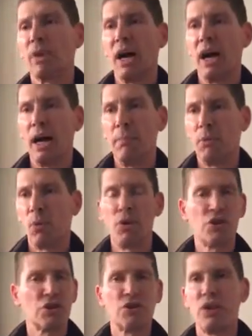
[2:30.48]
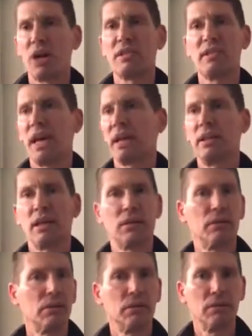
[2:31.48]
but we're just not as
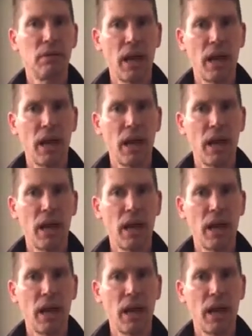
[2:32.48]
technical